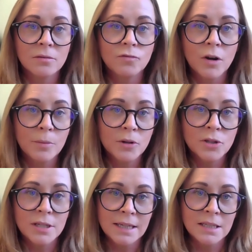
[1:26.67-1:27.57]

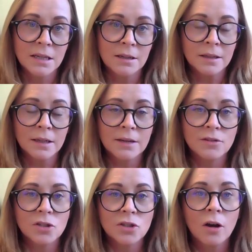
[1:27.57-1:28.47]
robust data,
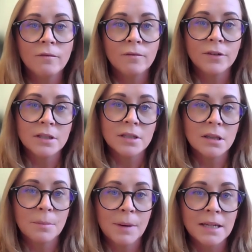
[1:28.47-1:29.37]
gives us confidence in
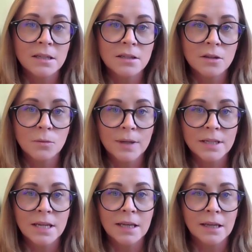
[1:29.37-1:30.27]
the patterns that we're
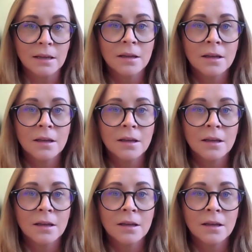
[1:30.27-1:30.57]
seeing.